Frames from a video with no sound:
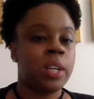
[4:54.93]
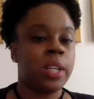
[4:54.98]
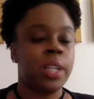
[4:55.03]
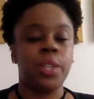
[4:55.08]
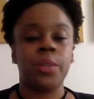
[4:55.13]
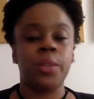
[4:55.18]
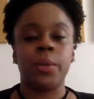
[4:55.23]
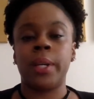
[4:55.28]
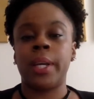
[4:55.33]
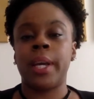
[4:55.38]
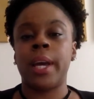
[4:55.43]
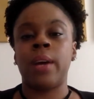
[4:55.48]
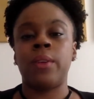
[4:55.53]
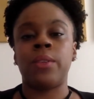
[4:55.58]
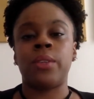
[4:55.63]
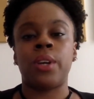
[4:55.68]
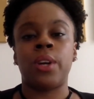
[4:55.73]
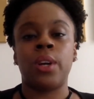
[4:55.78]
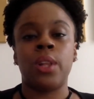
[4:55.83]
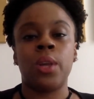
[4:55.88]
Any joint
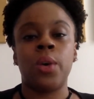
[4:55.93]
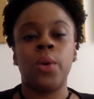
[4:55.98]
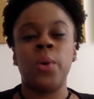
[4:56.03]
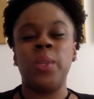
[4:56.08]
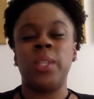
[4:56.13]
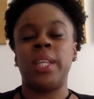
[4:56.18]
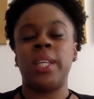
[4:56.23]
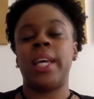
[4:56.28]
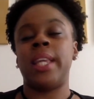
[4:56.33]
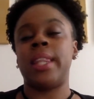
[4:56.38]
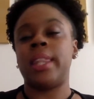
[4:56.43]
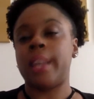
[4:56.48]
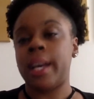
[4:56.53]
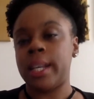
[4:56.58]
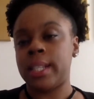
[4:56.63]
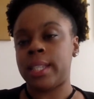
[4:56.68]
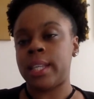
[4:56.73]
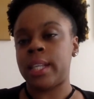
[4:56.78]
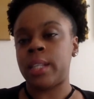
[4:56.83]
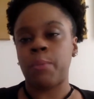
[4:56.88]
accounts are closed
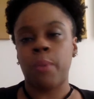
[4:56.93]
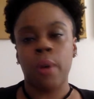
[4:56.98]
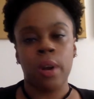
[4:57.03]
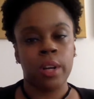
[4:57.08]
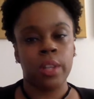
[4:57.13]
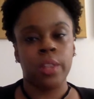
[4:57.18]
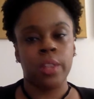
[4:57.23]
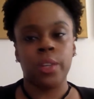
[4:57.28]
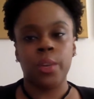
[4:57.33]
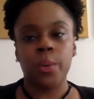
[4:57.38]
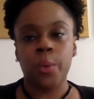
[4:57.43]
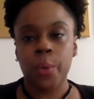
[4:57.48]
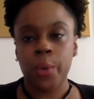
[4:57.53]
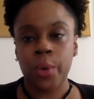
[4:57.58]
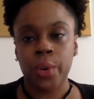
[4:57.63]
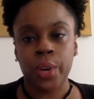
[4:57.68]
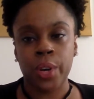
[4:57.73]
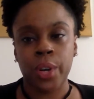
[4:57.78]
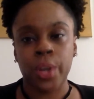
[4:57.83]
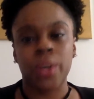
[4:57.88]
unless that's part of the
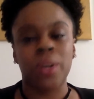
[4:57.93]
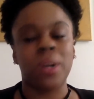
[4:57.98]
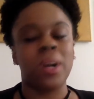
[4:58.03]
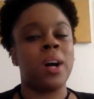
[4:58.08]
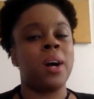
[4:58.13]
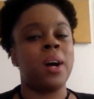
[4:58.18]
order.